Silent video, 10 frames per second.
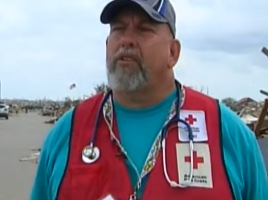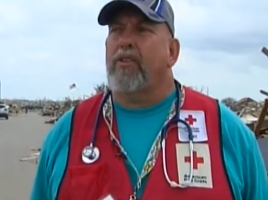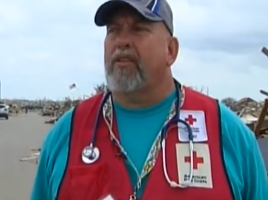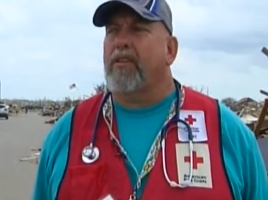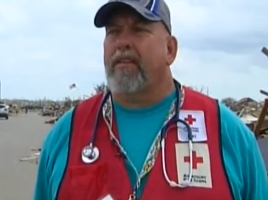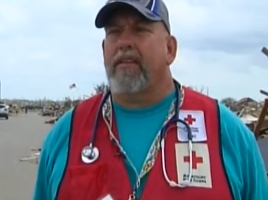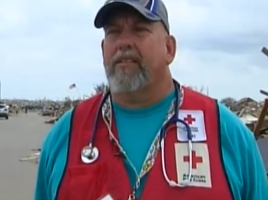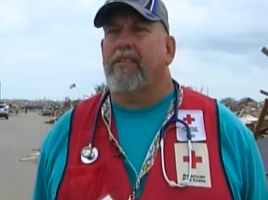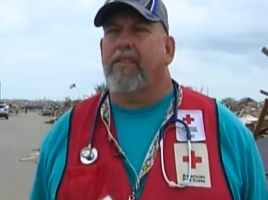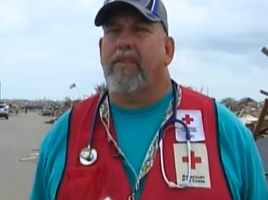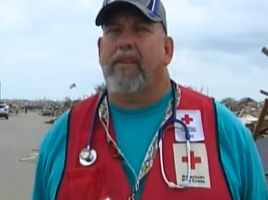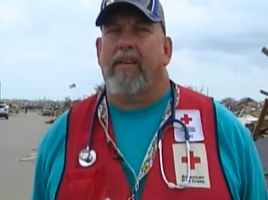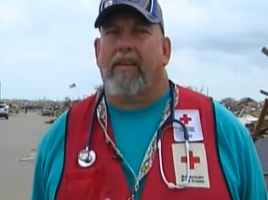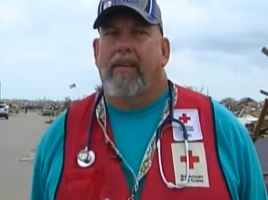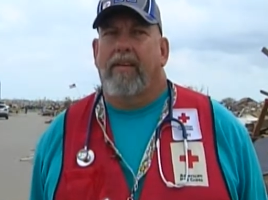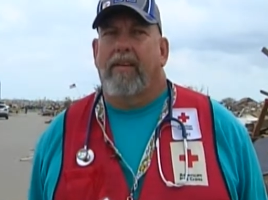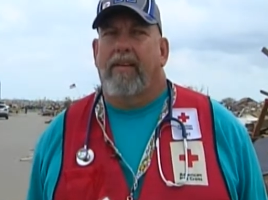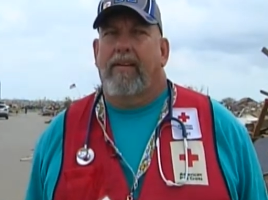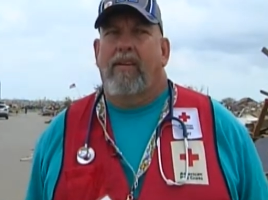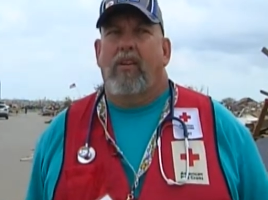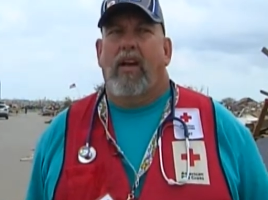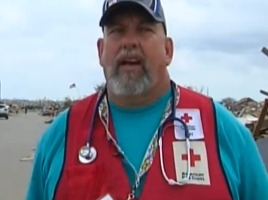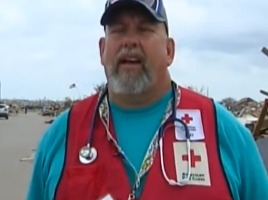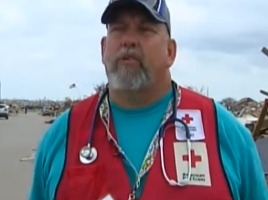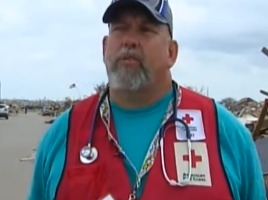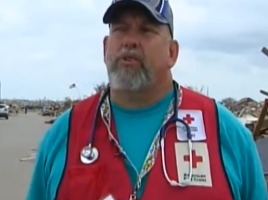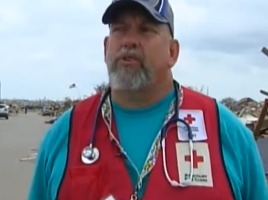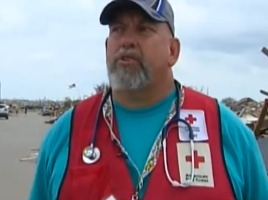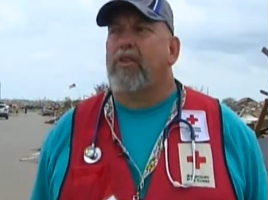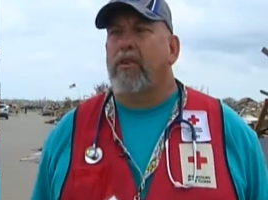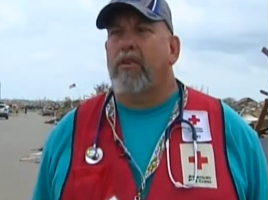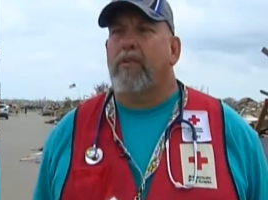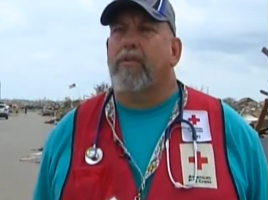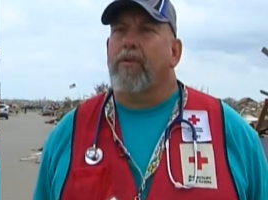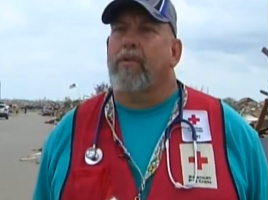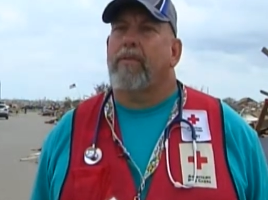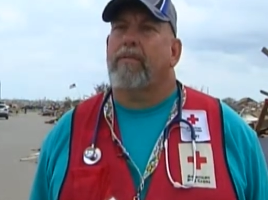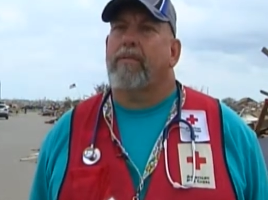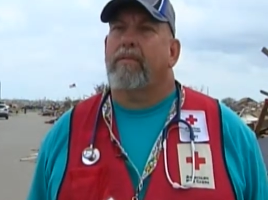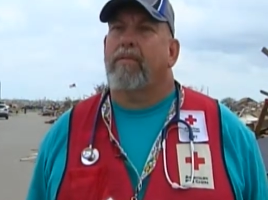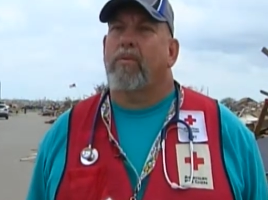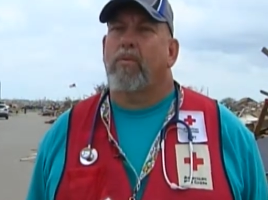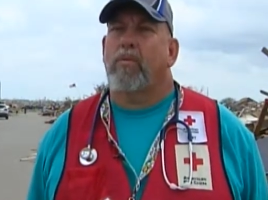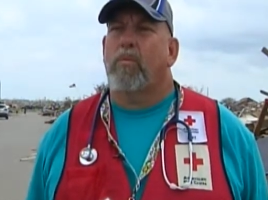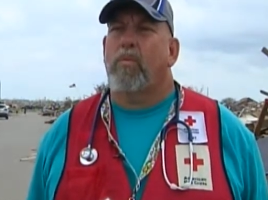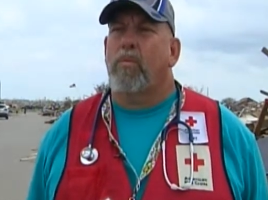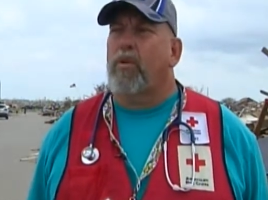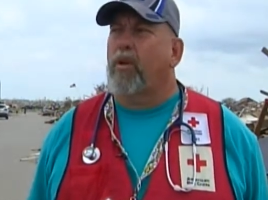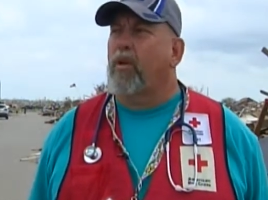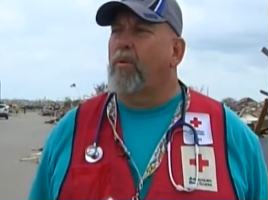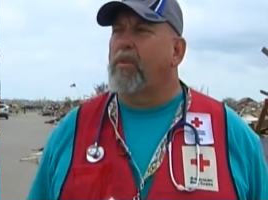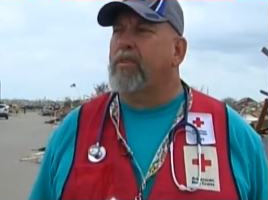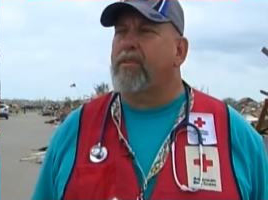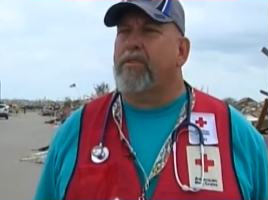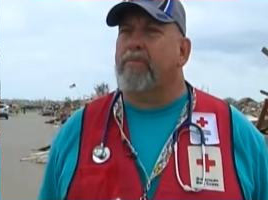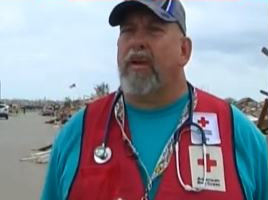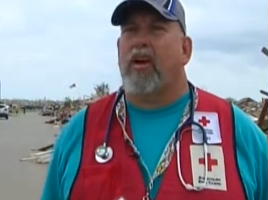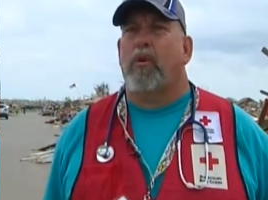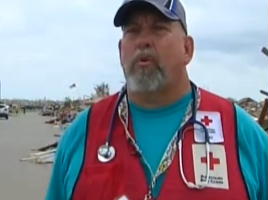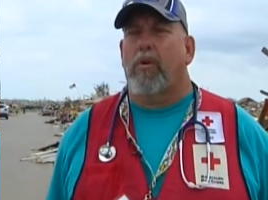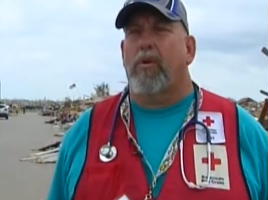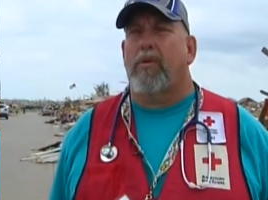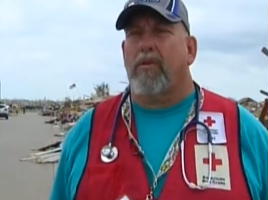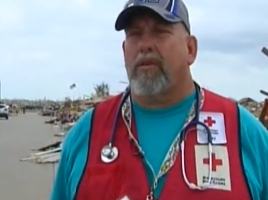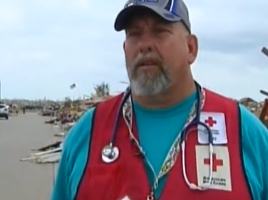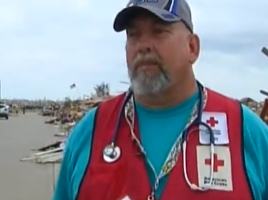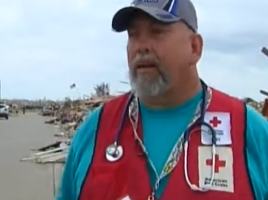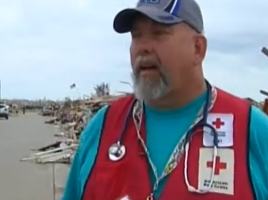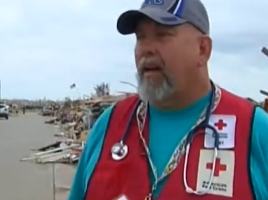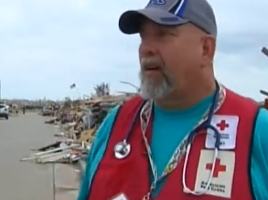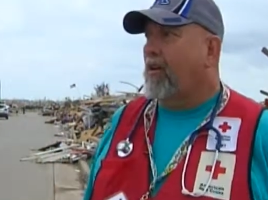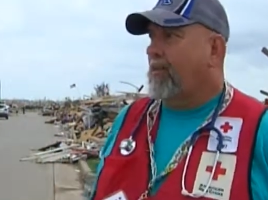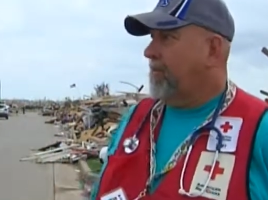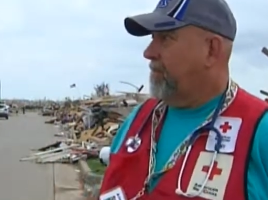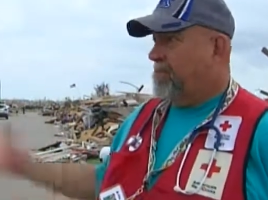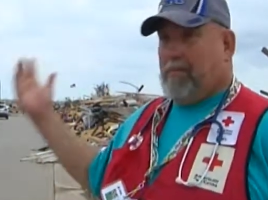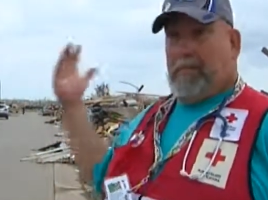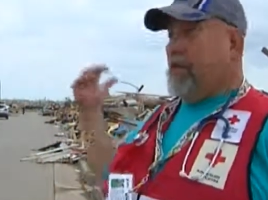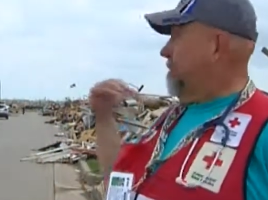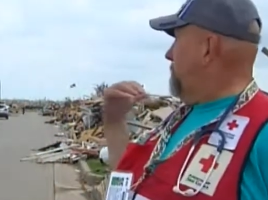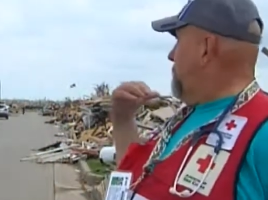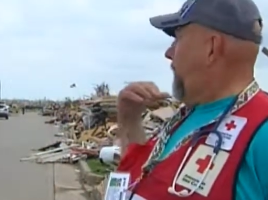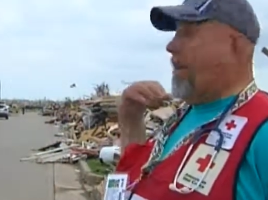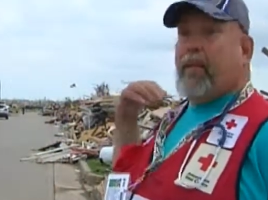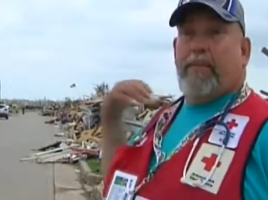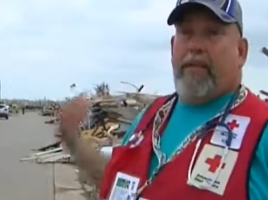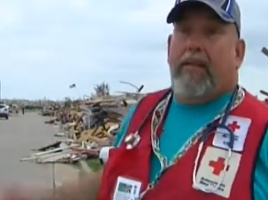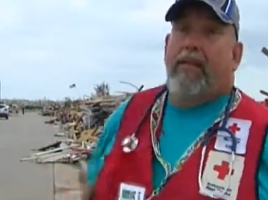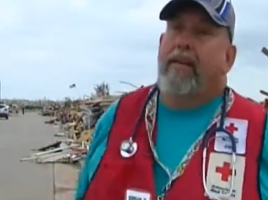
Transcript: You look at things and you think, how would you start over? You know, this is my whole world in a pile, like behind me.